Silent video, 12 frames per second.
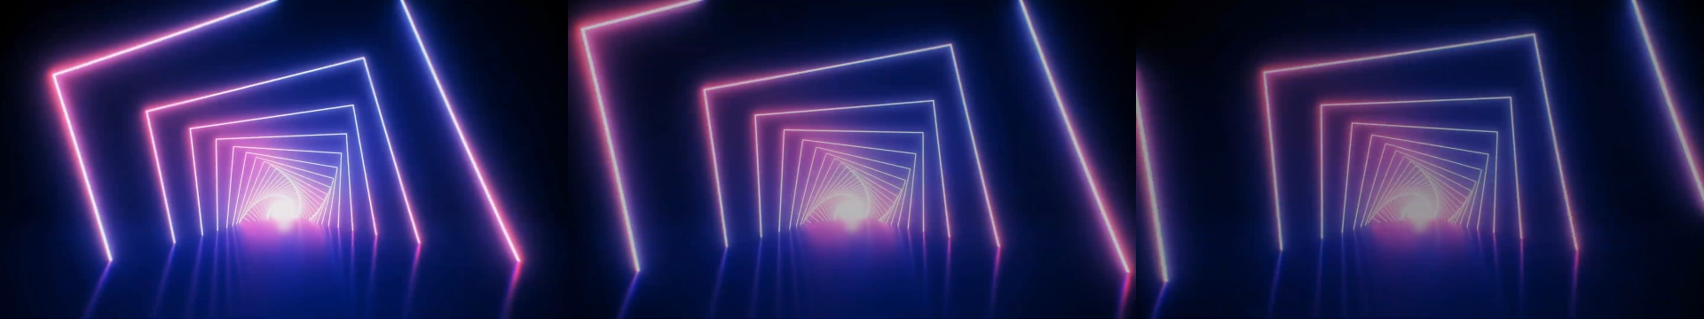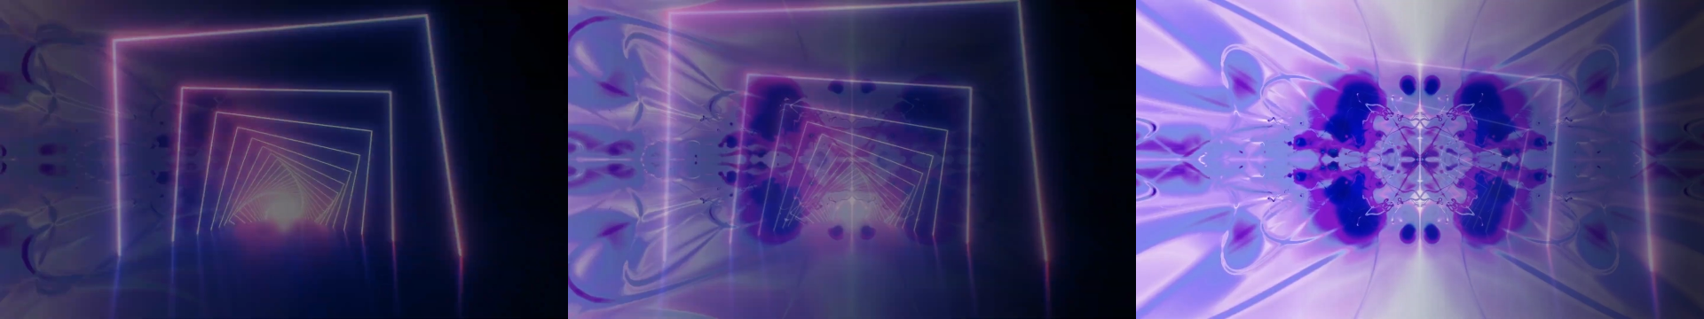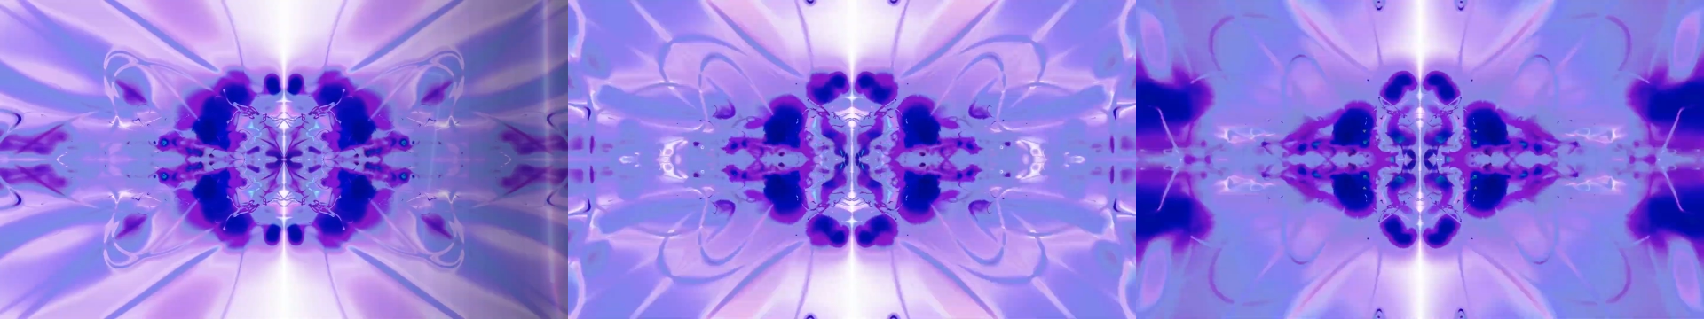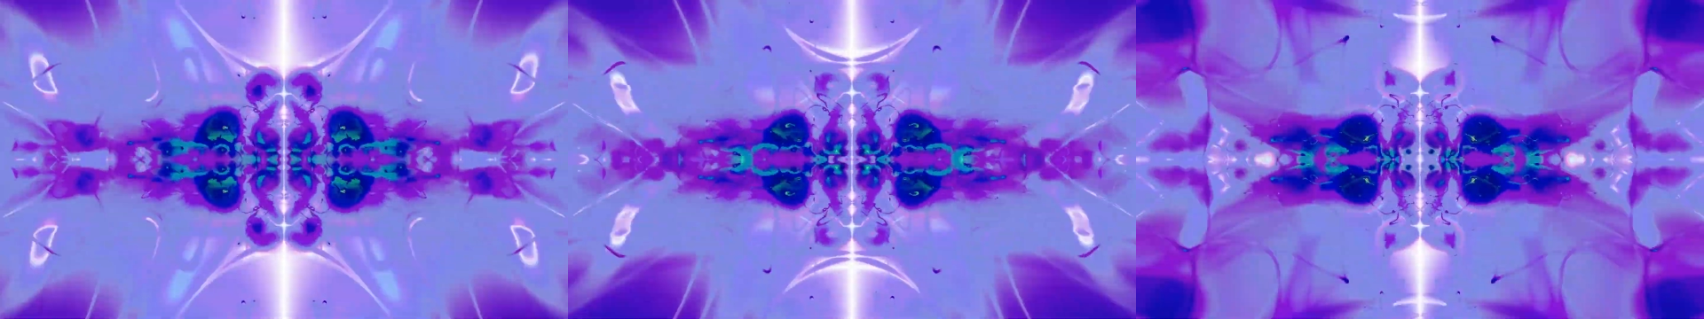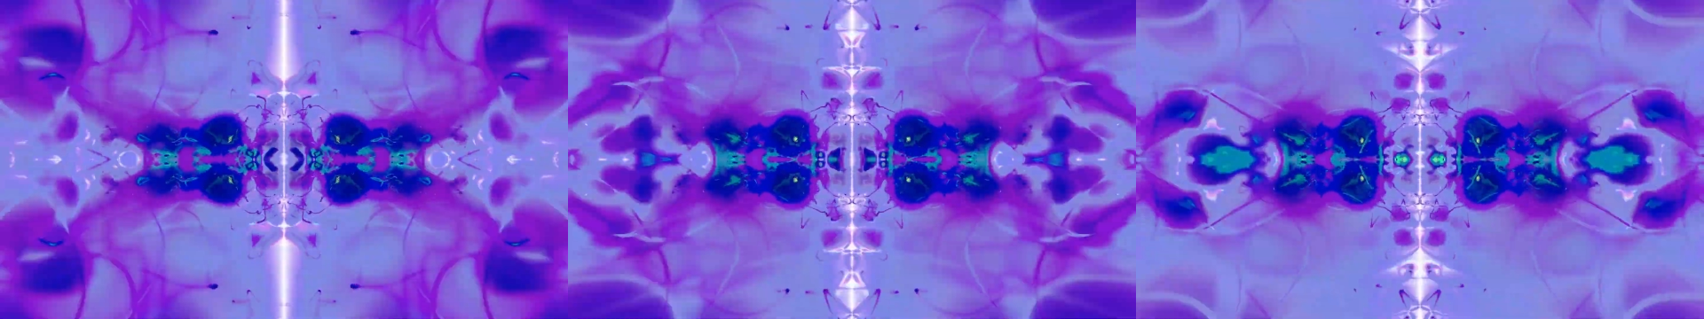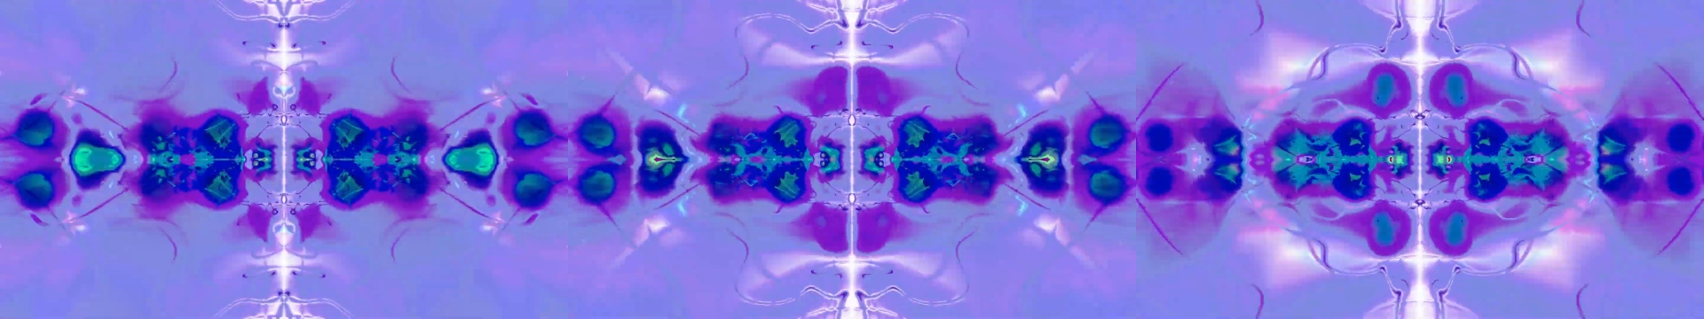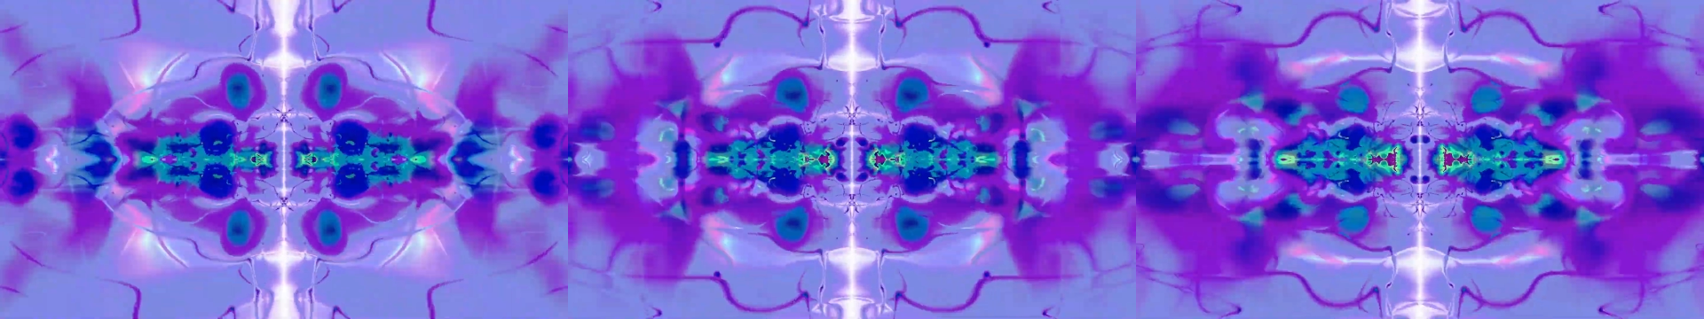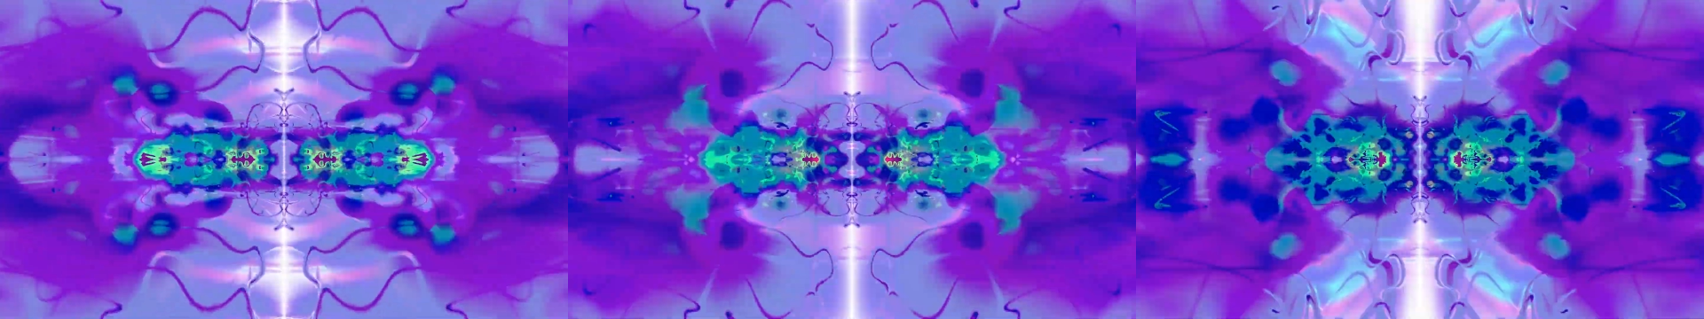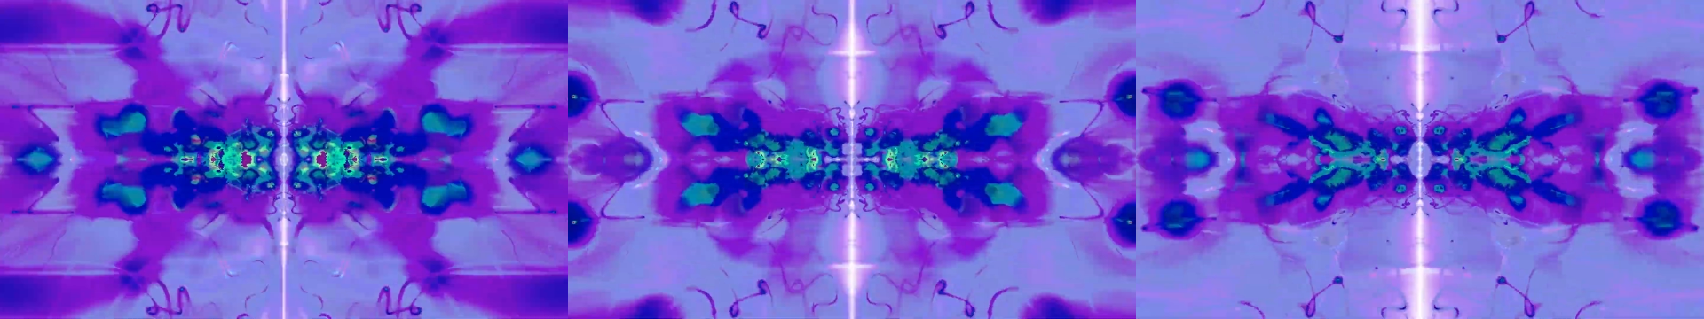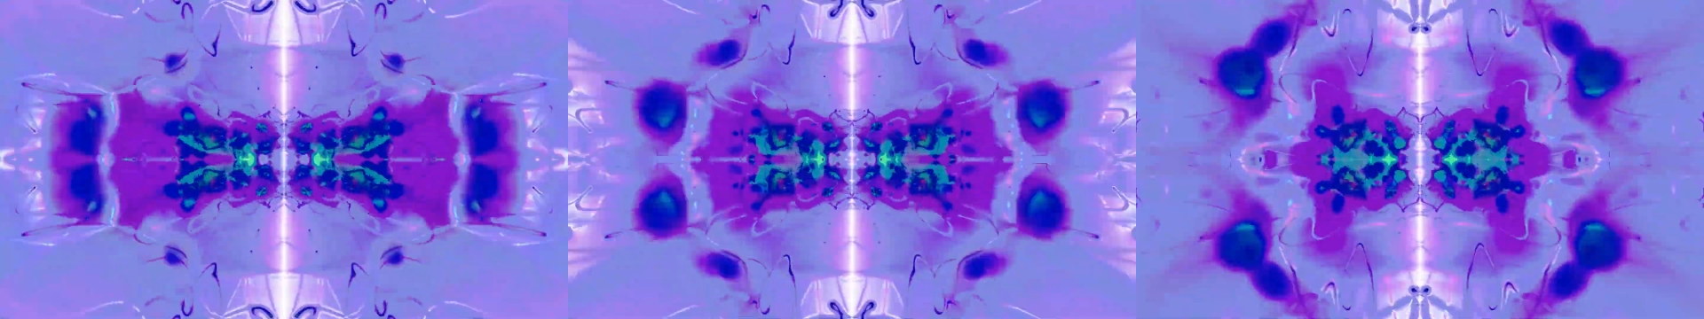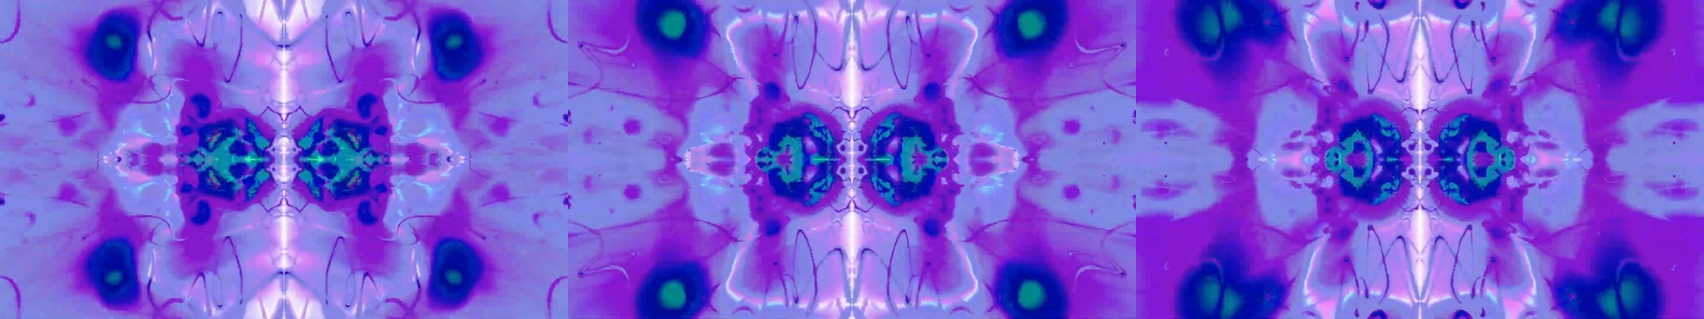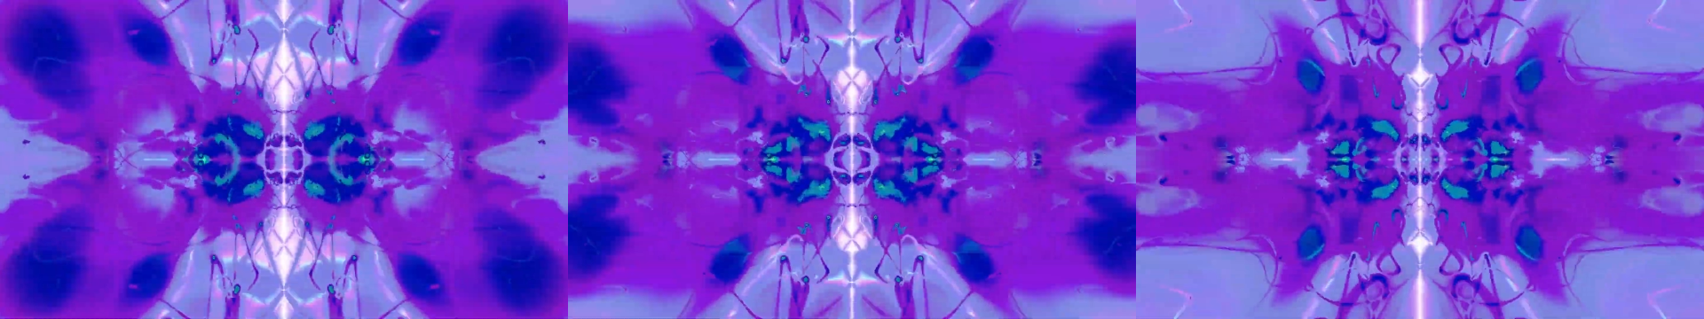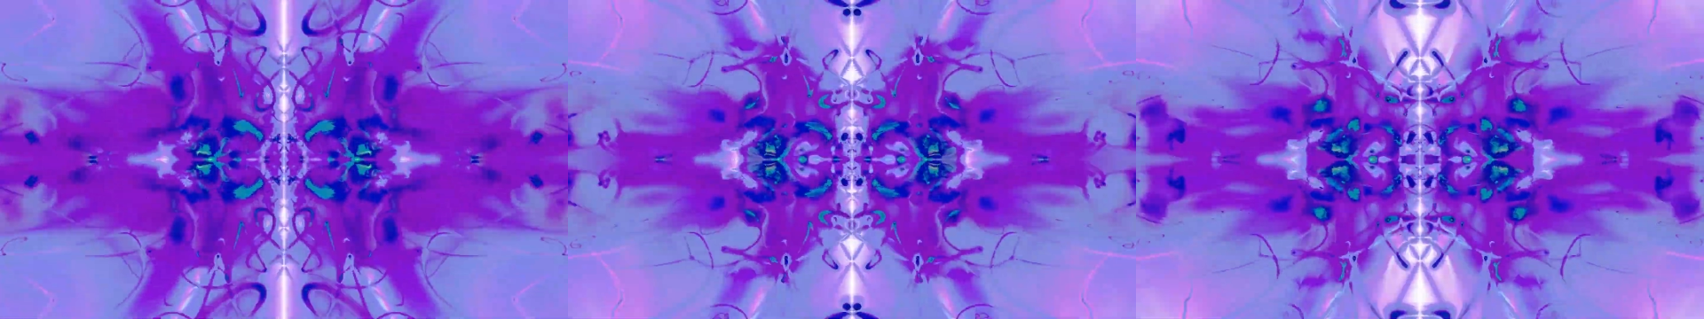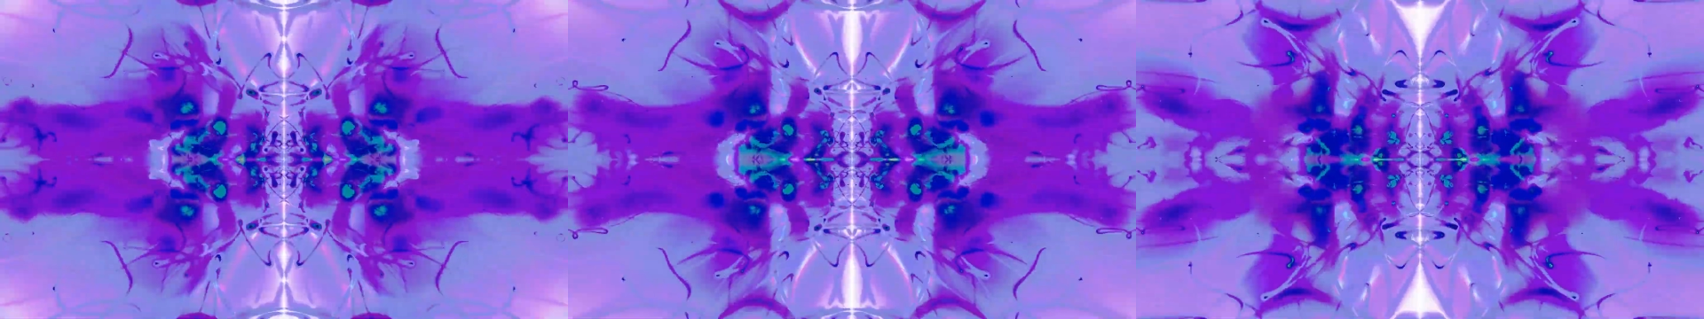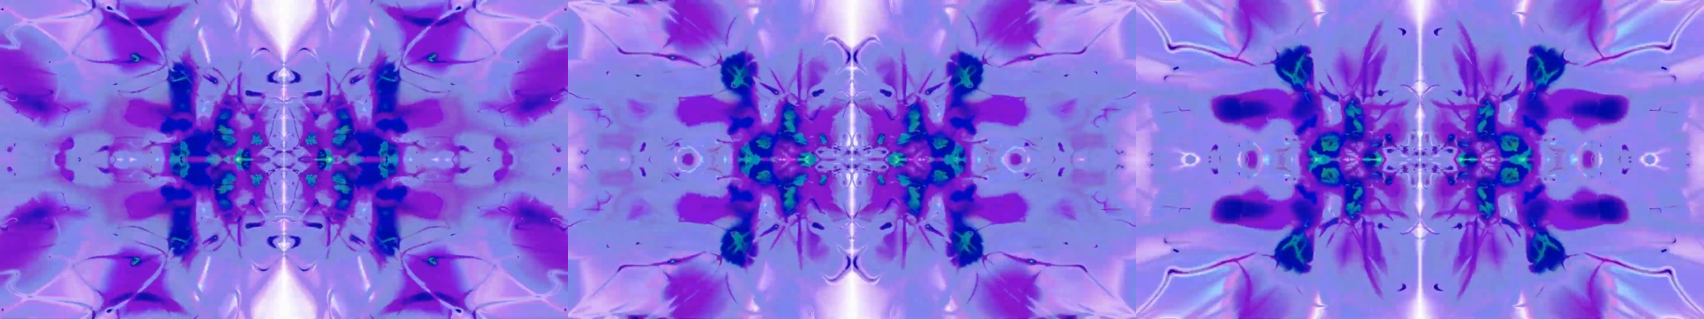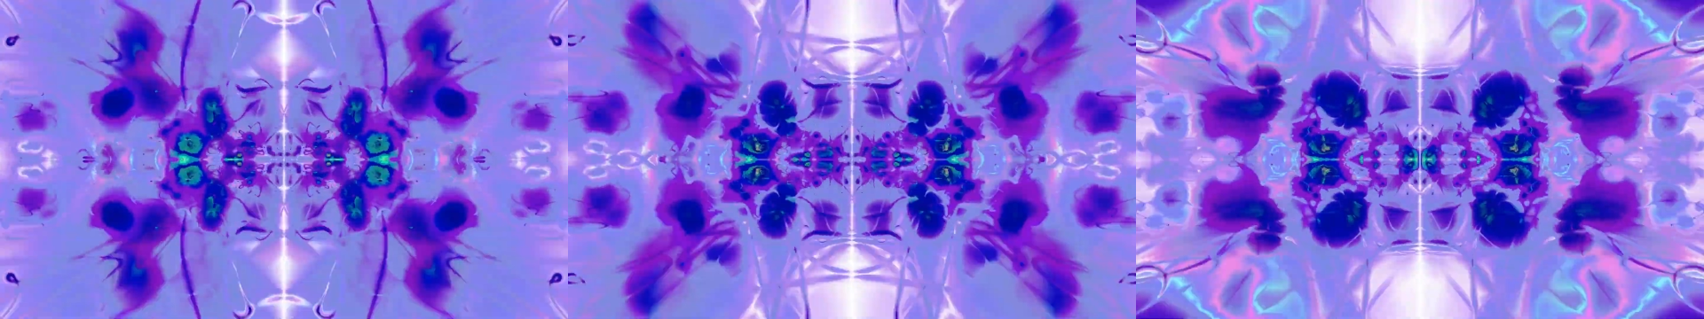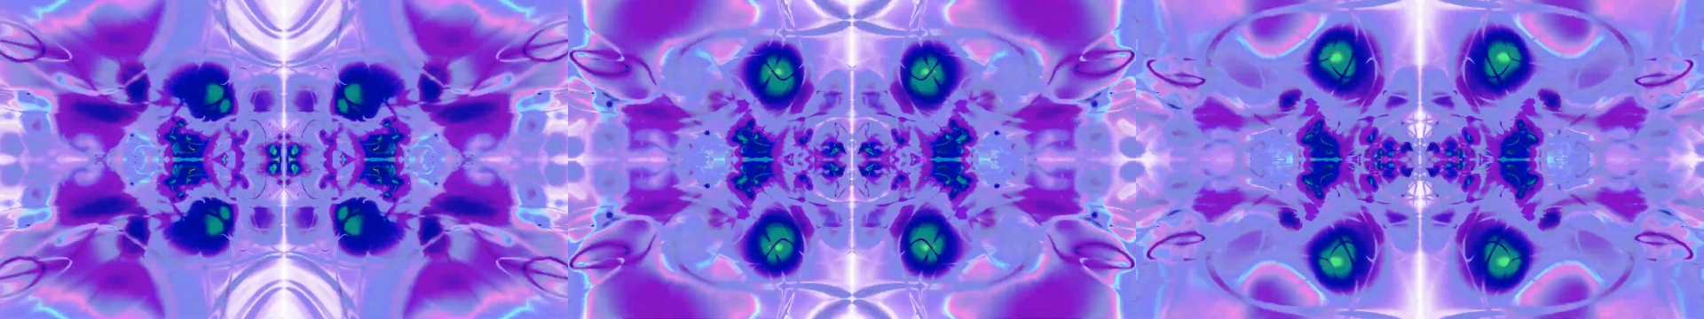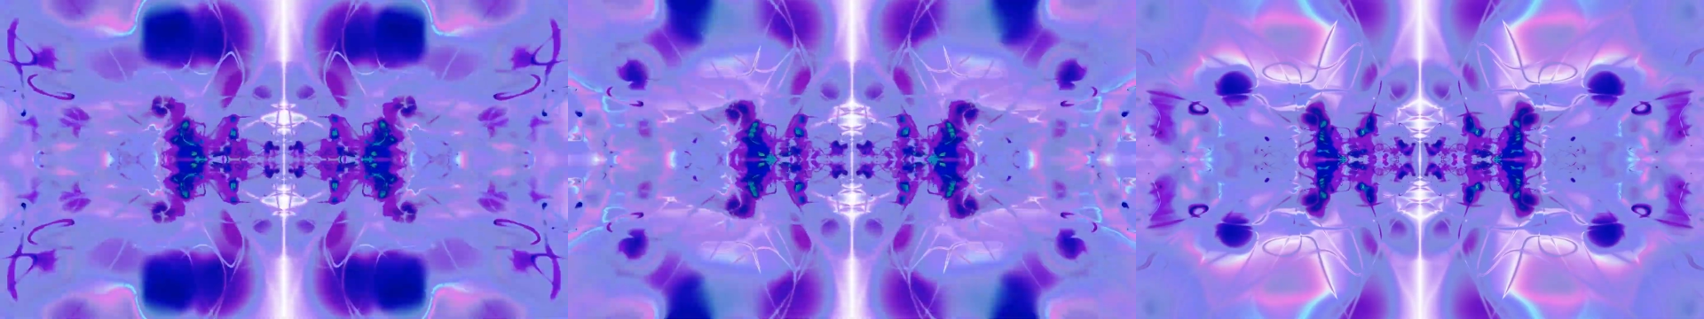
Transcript: (no speaker visible)